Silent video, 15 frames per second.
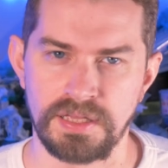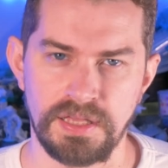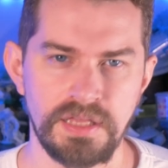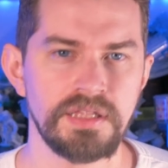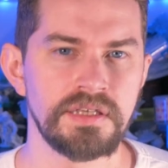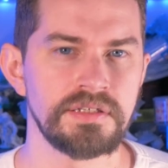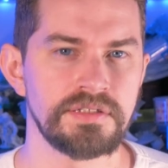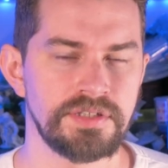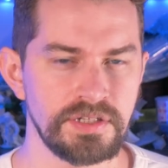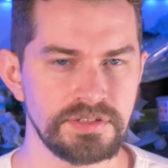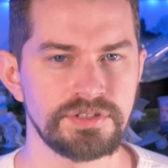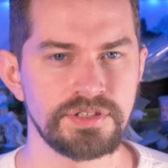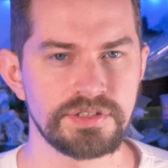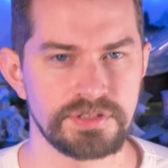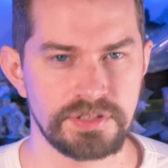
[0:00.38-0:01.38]
In
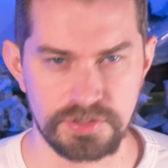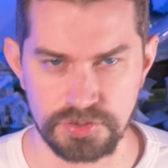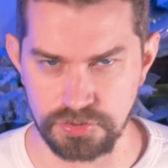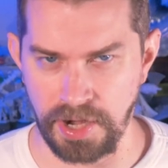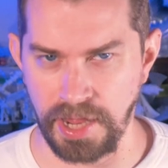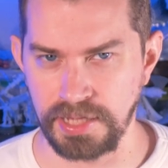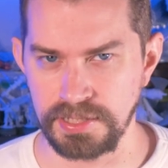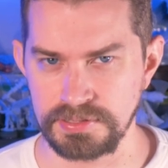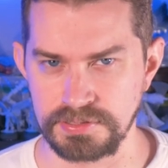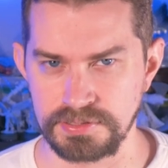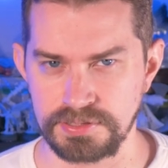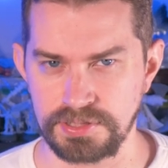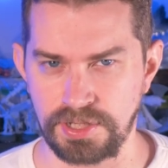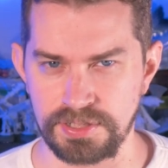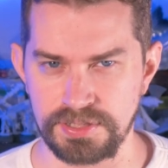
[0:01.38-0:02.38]
Dungeons and
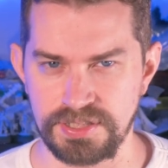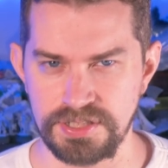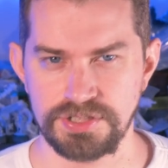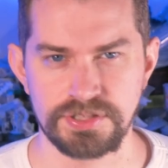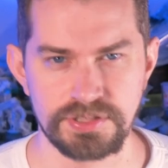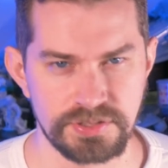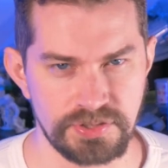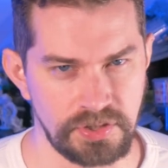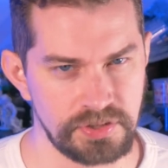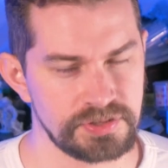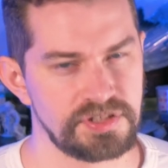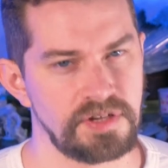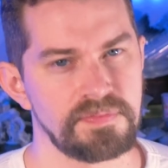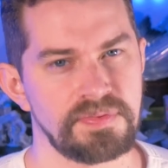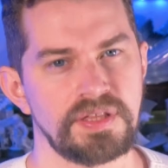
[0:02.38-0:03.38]
Dragons, conditions are
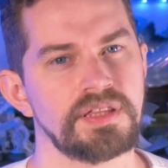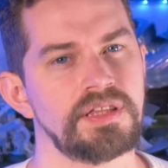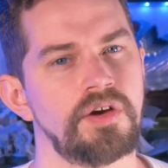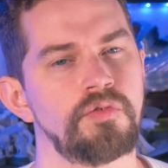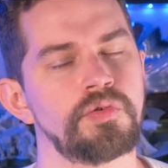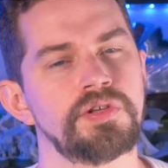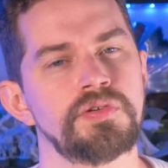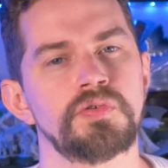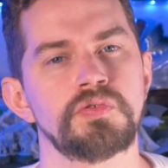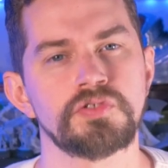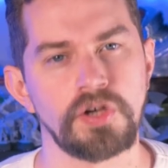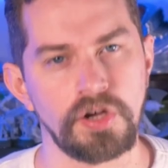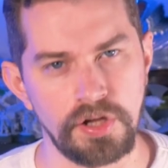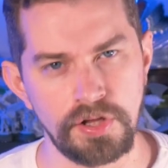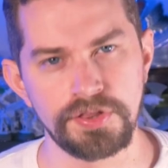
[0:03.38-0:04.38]
something that we
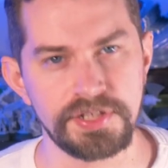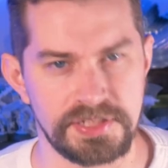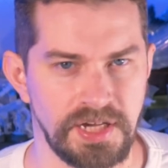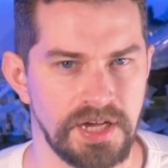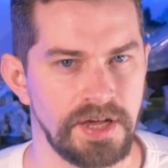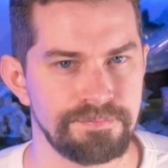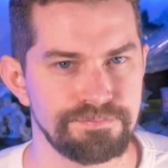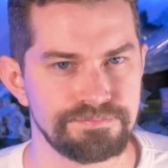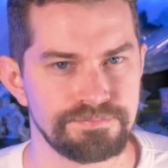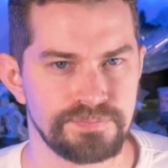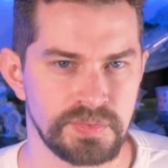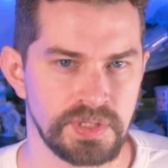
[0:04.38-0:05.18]
use all the time,